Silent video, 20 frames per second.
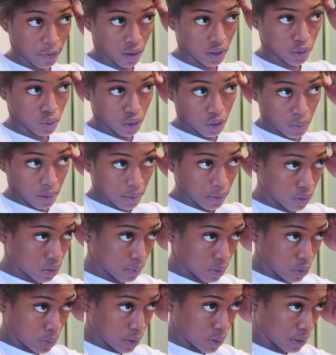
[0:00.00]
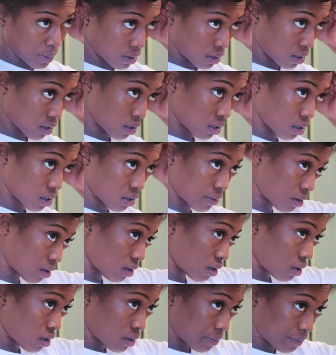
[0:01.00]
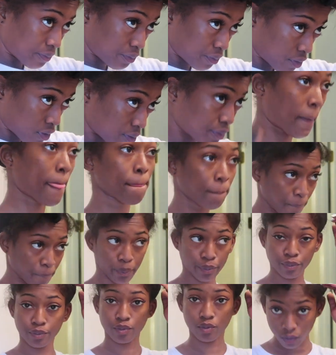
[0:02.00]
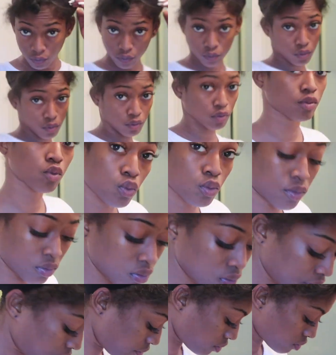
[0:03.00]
And I use 2 wig caps, so, you know, less glue will